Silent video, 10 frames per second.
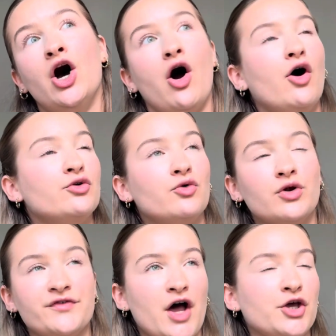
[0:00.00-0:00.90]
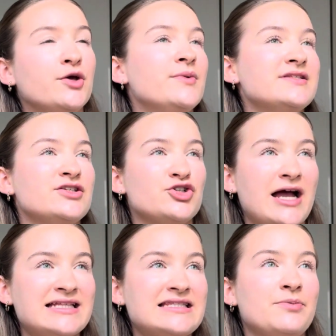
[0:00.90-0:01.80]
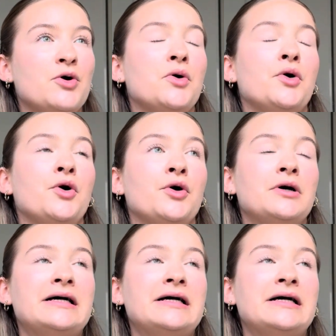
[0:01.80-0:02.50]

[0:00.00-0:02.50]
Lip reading: on all of our Ubers and transport